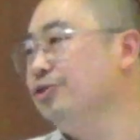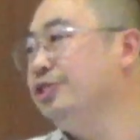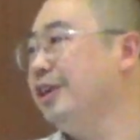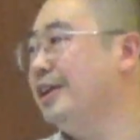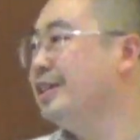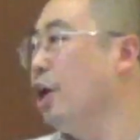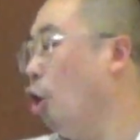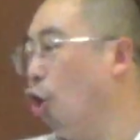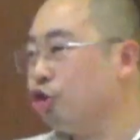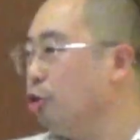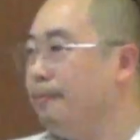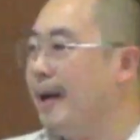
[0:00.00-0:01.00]
there is
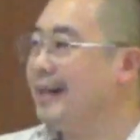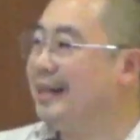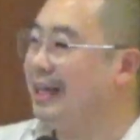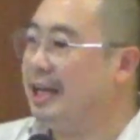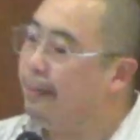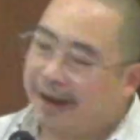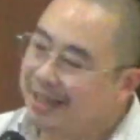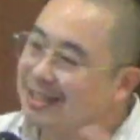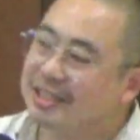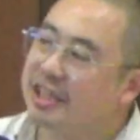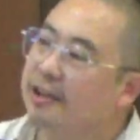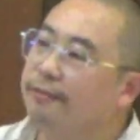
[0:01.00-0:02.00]
automatically, by
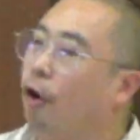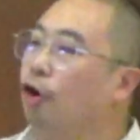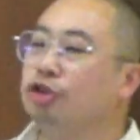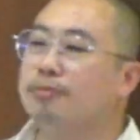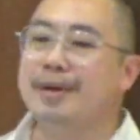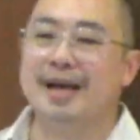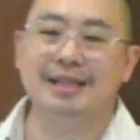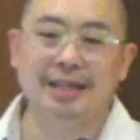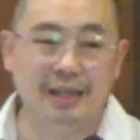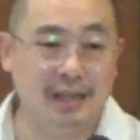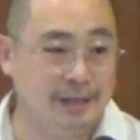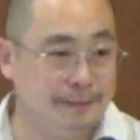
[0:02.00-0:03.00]
itself,
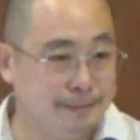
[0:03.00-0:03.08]
automatically.